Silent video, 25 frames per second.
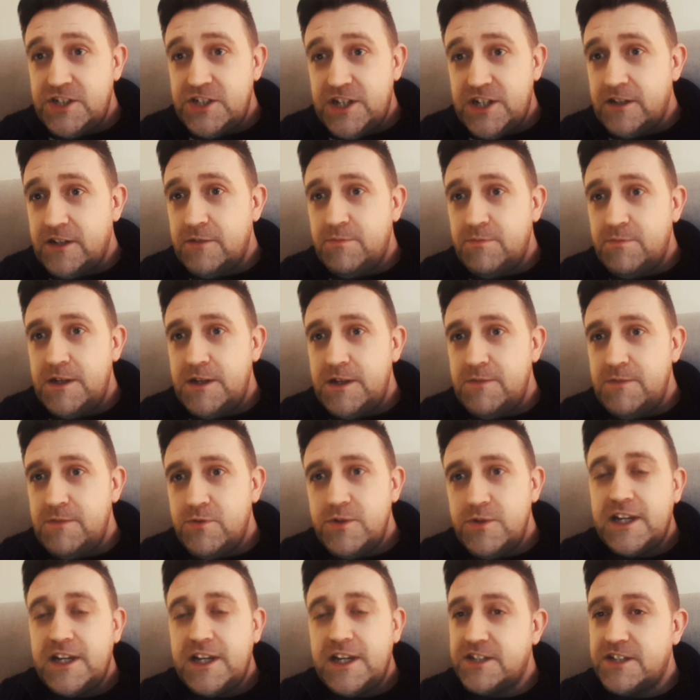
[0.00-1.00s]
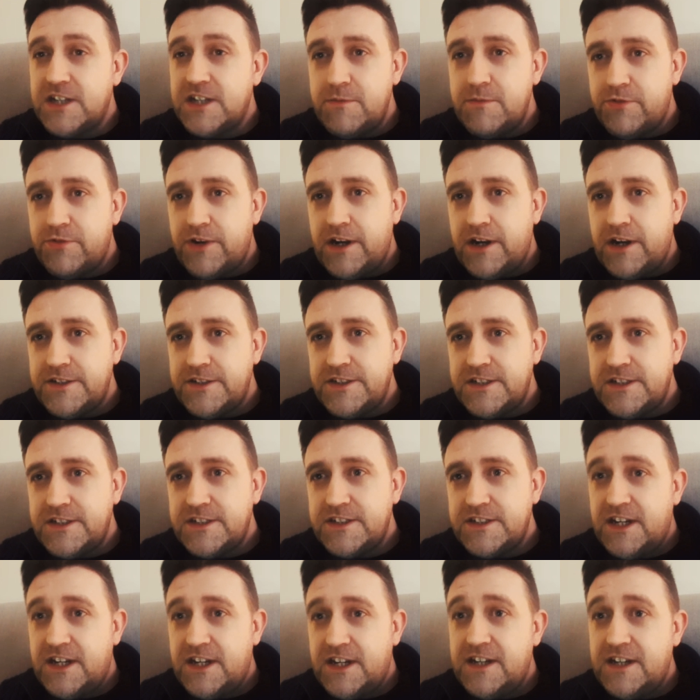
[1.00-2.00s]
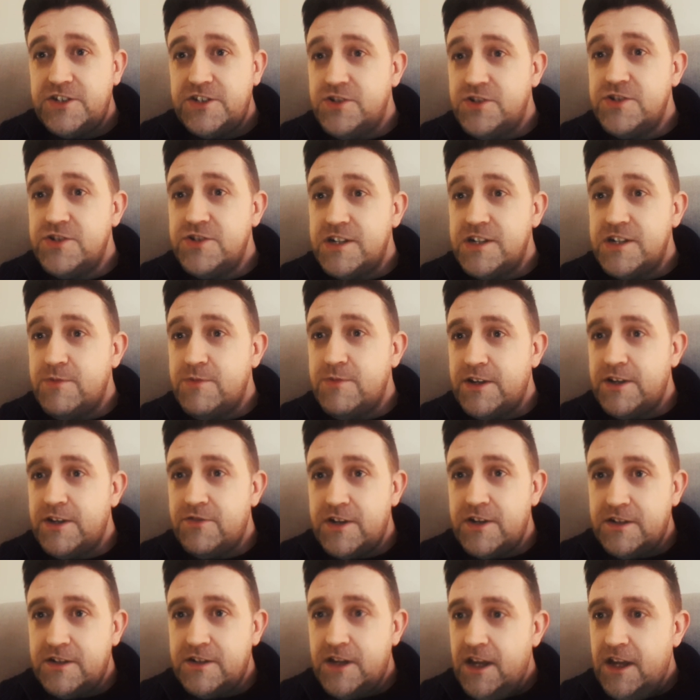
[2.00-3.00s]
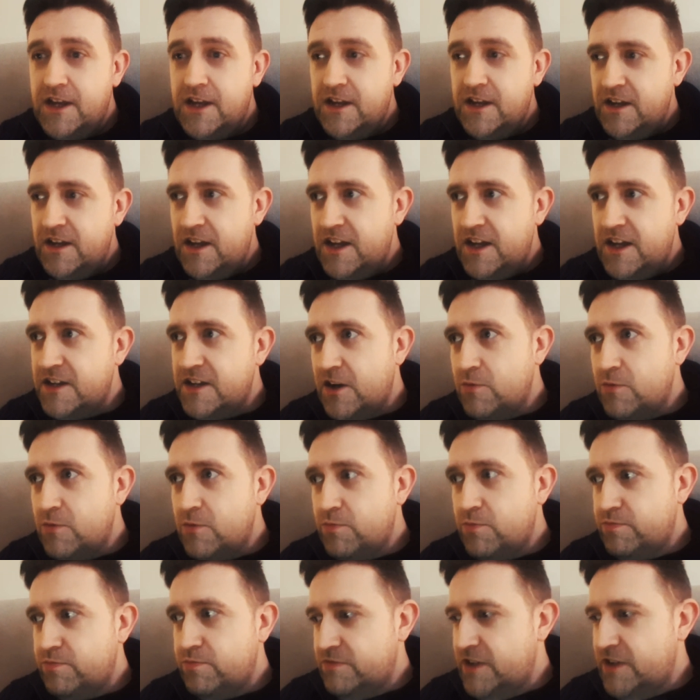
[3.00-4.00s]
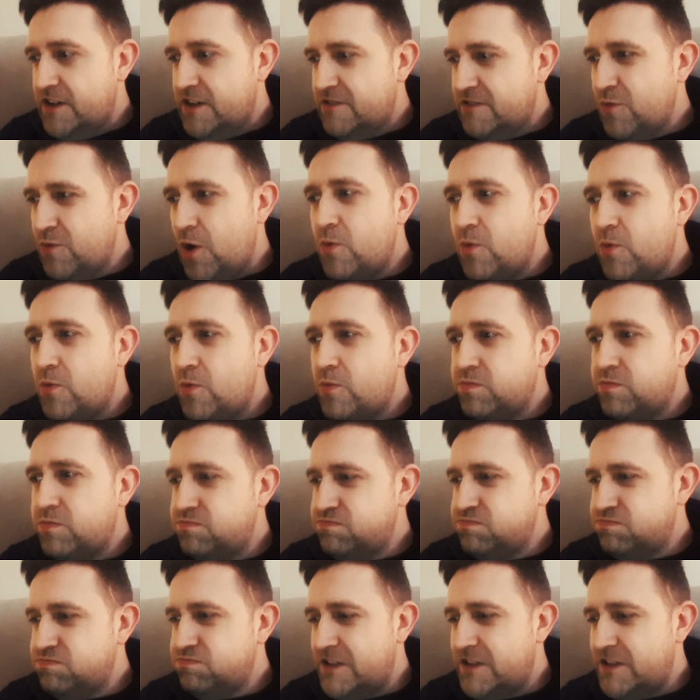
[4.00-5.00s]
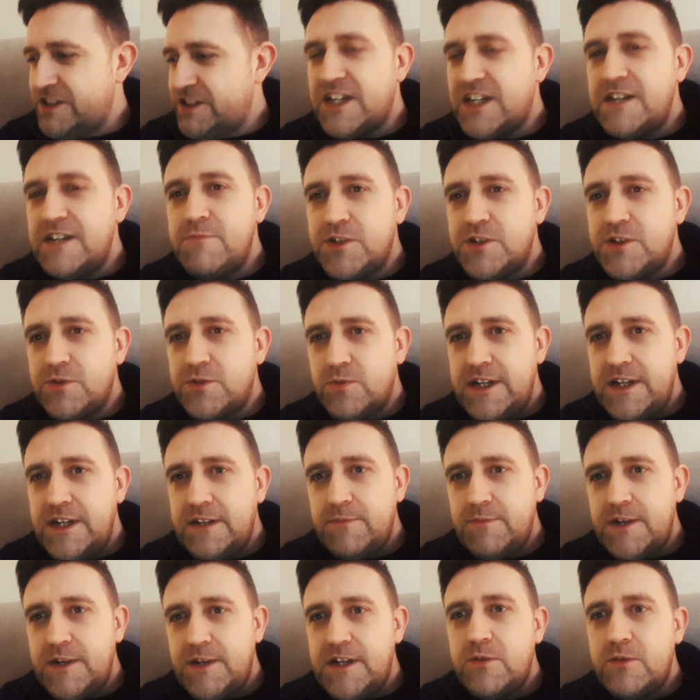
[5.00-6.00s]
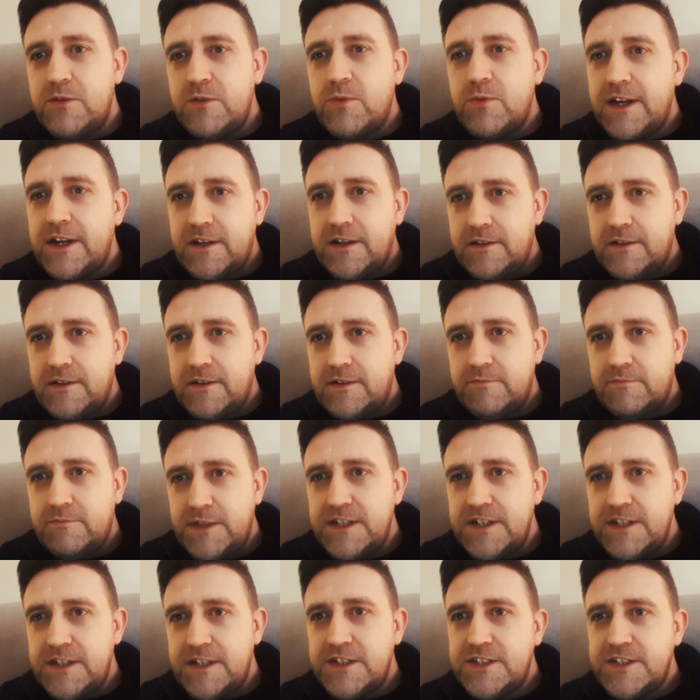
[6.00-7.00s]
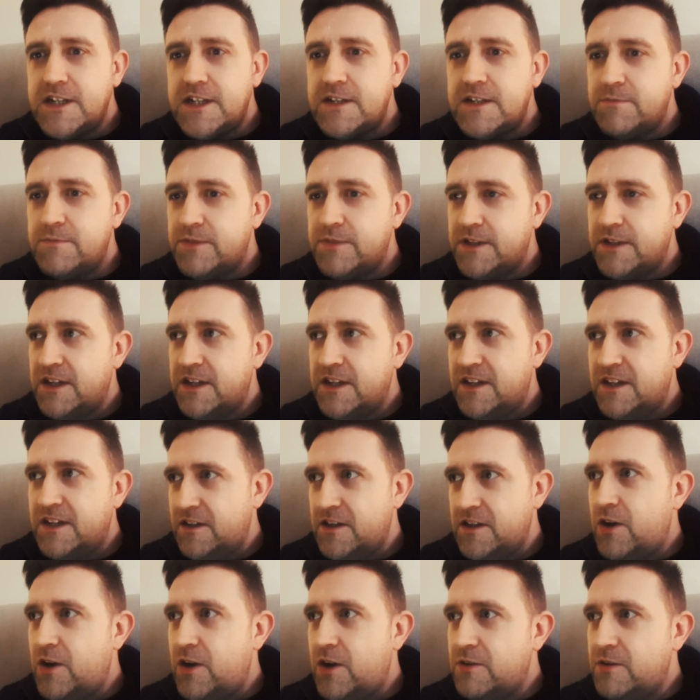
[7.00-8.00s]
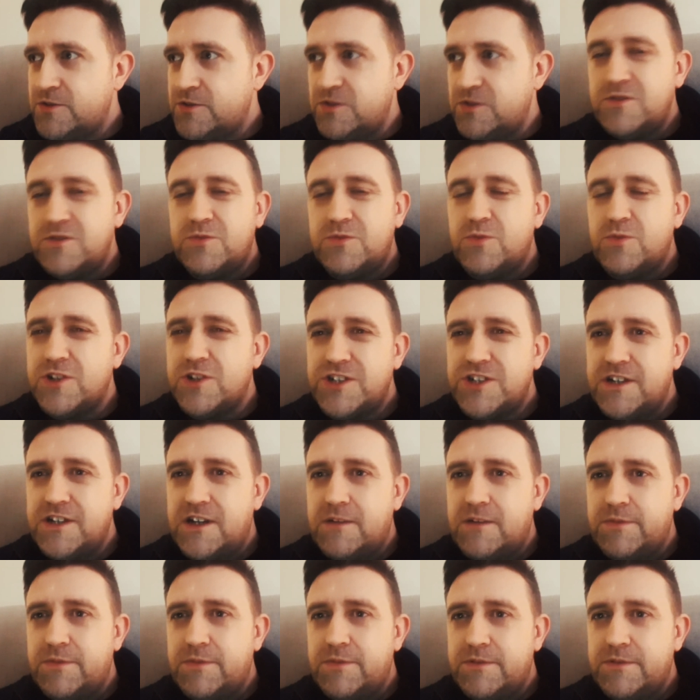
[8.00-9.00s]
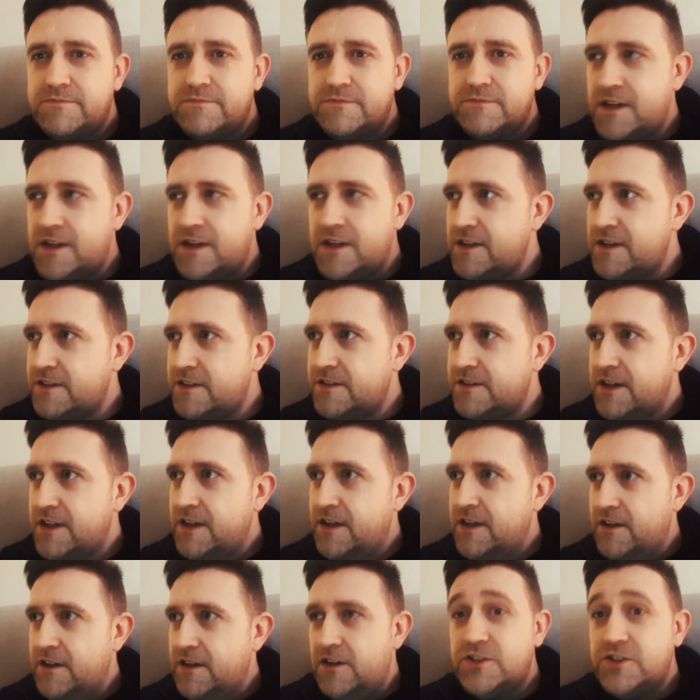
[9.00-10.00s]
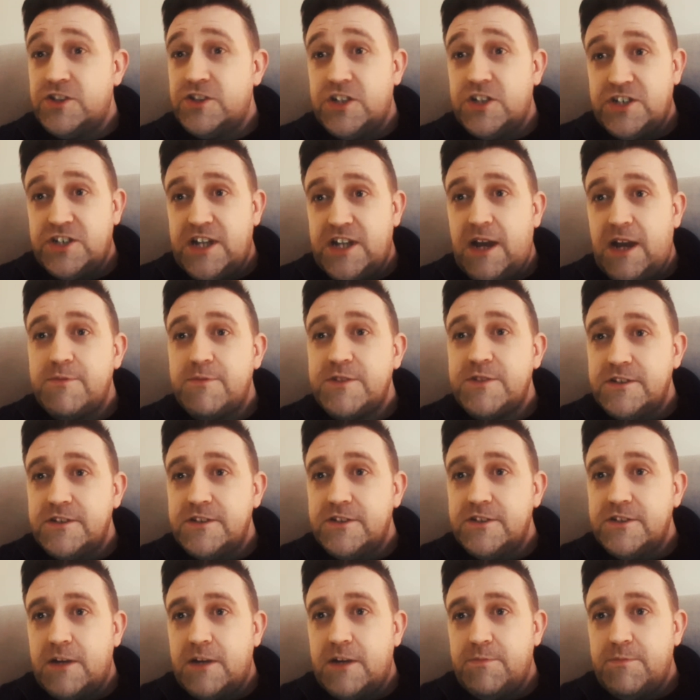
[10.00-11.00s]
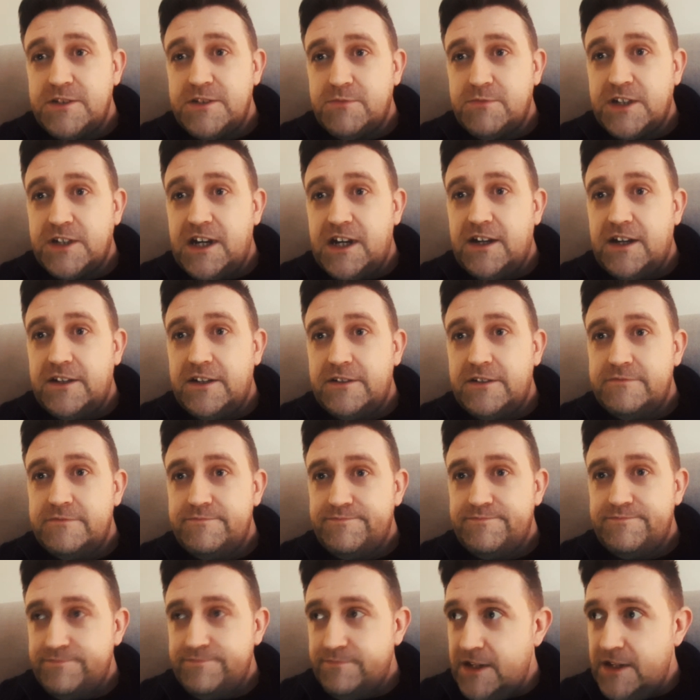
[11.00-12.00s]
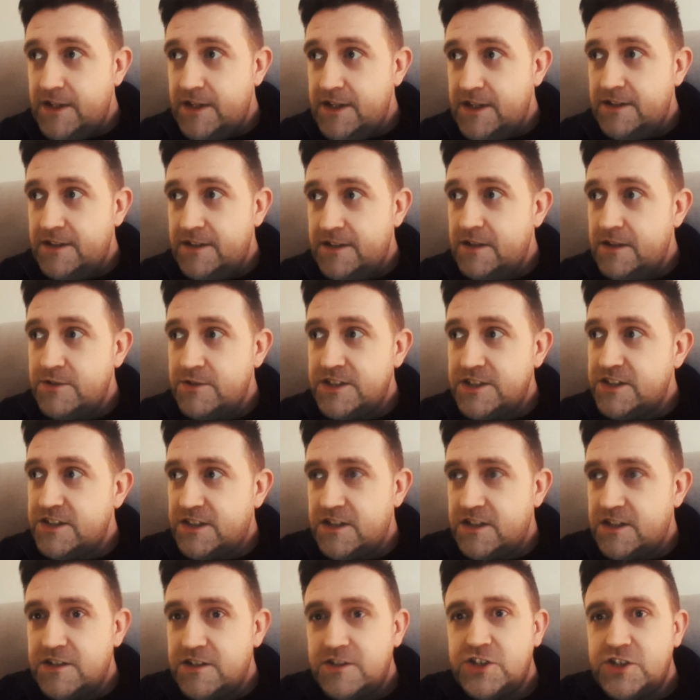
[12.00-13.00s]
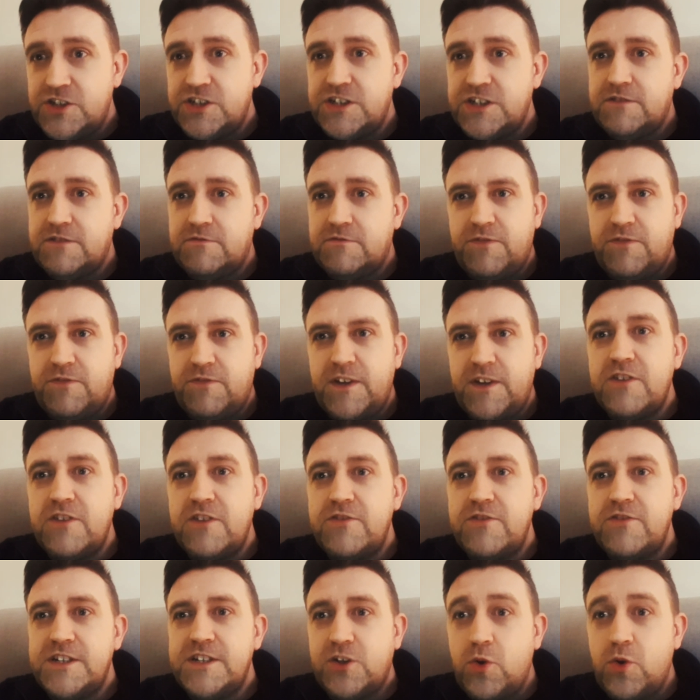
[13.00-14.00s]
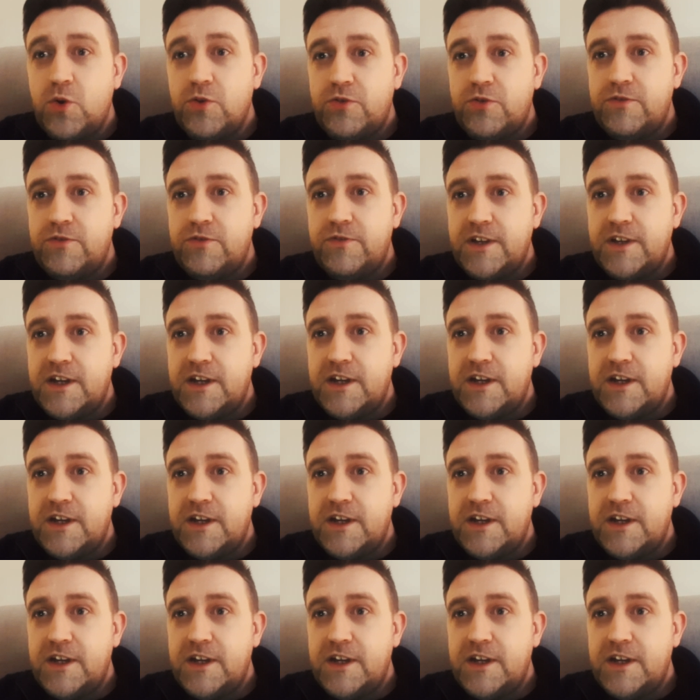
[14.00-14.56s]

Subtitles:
shadow people, you get sleep paralysis, and it's usually when you're in a state between being awake and being asleep. Now, I was doing the washing up, and I just happened to look up into my garden, and there was this figure in the corner of the